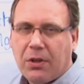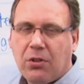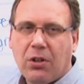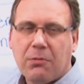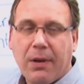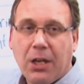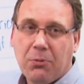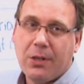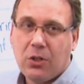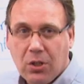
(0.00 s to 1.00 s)
a materials
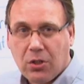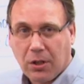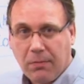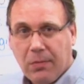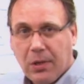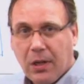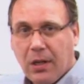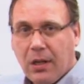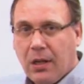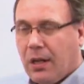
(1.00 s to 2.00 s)
management system.
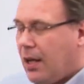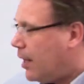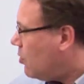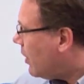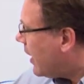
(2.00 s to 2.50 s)
And you